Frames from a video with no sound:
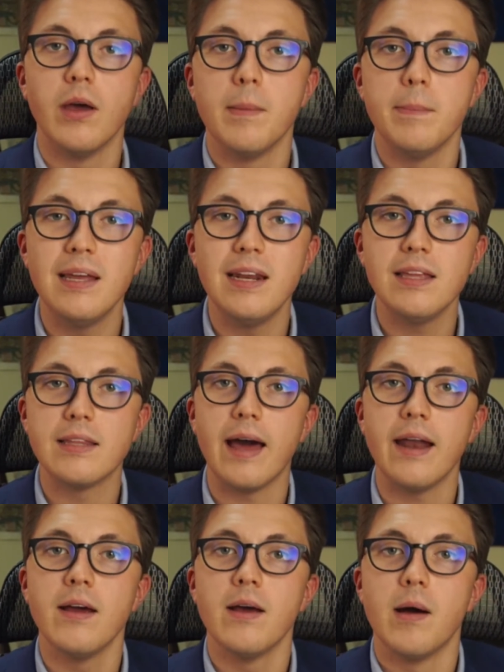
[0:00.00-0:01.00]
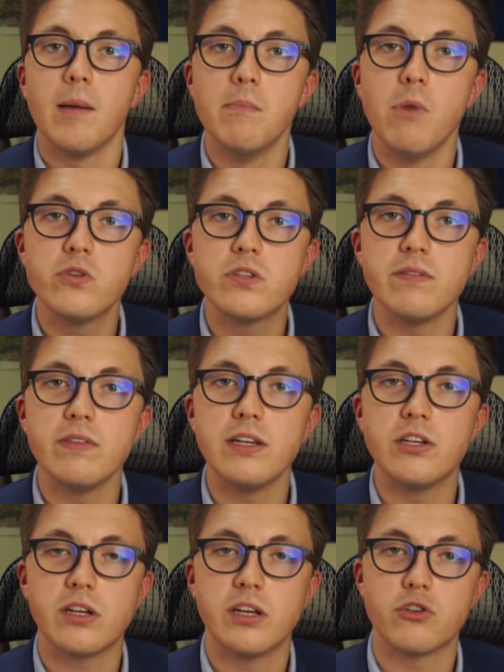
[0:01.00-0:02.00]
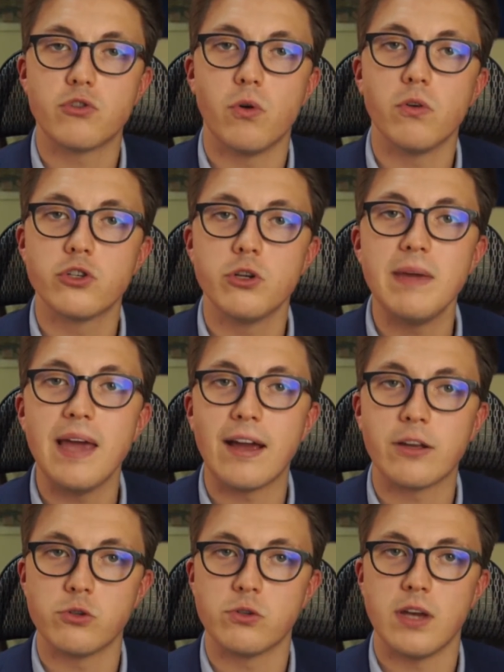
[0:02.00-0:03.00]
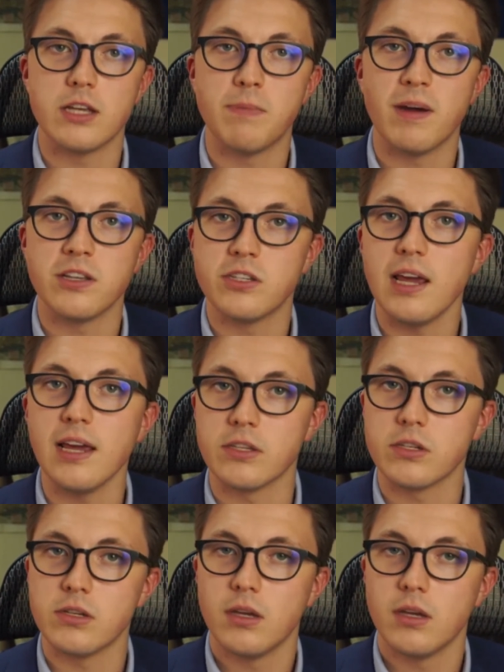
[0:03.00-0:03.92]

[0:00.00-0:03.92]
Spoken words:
meaning that most of these controls should be exercised by states,